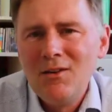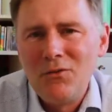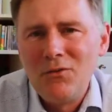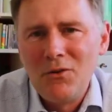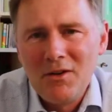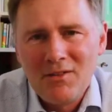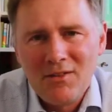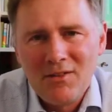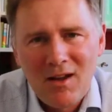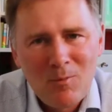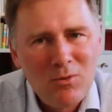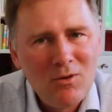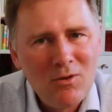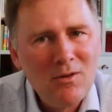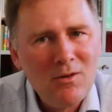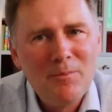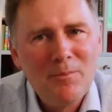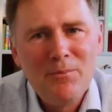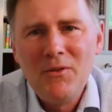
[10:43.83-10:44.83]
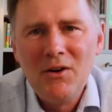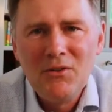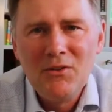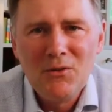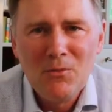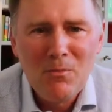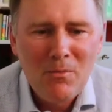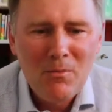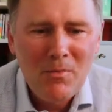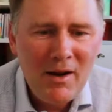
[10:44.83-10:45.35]
For example, there
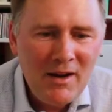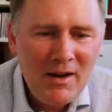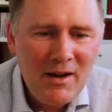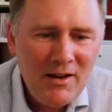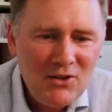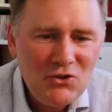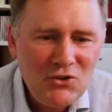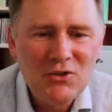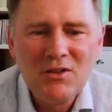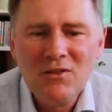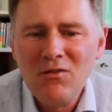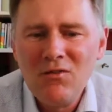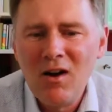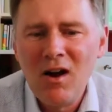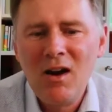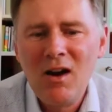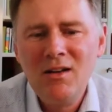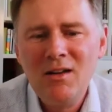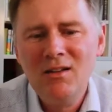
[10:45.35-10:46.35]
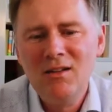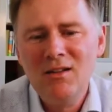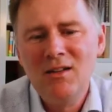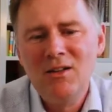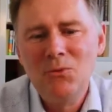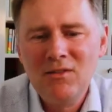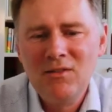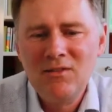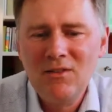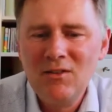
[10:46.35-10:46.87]
is a major divide in
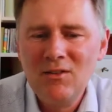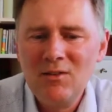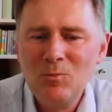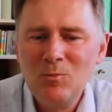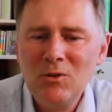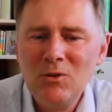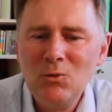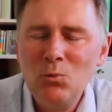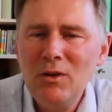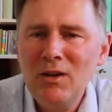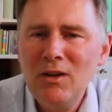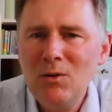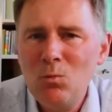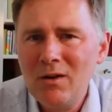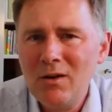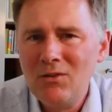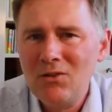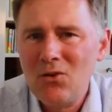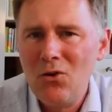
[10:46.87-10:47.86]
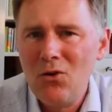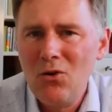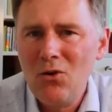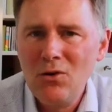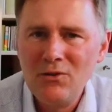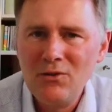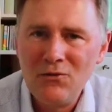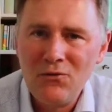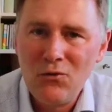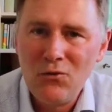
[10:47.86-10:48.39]
linguistics between what is
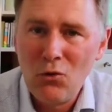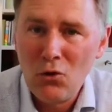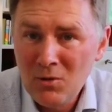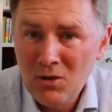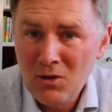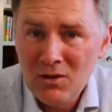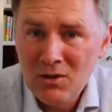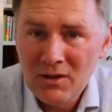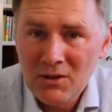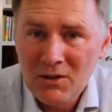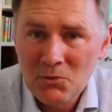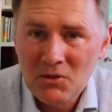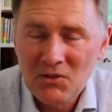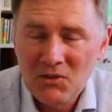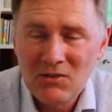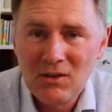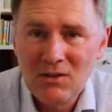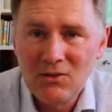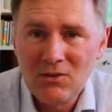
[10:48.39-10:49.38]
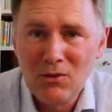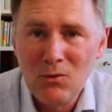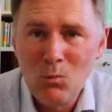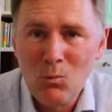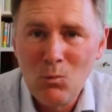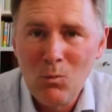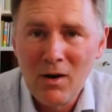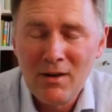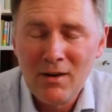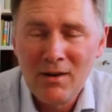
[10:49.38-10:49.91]
called formal linguistics on the
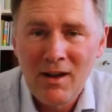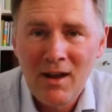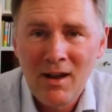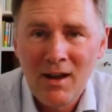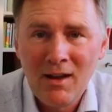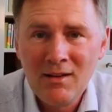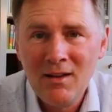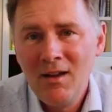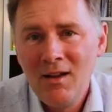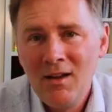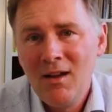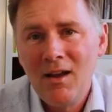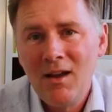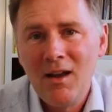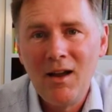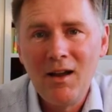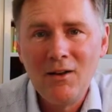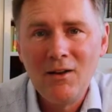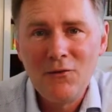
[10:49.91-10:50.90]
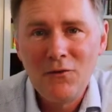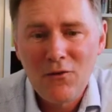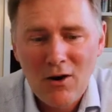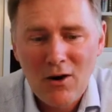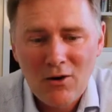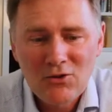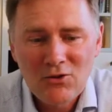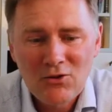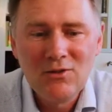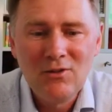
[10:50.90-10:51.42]
one hand and
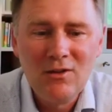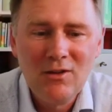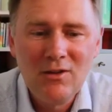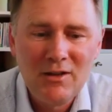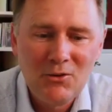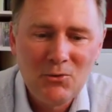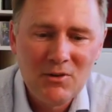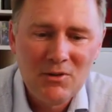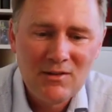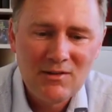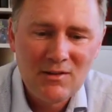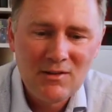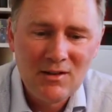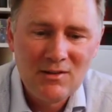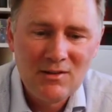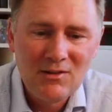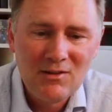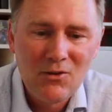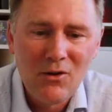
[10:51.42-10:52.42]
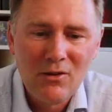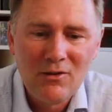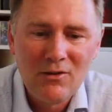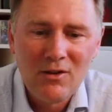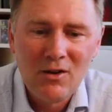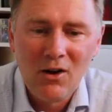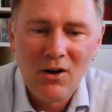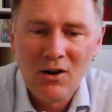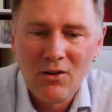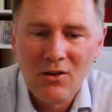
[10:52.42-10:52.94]
functional linguistics on
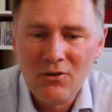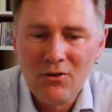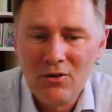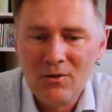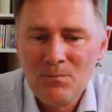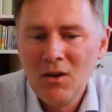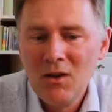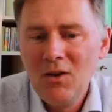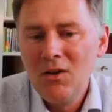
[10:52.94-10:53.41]
the other.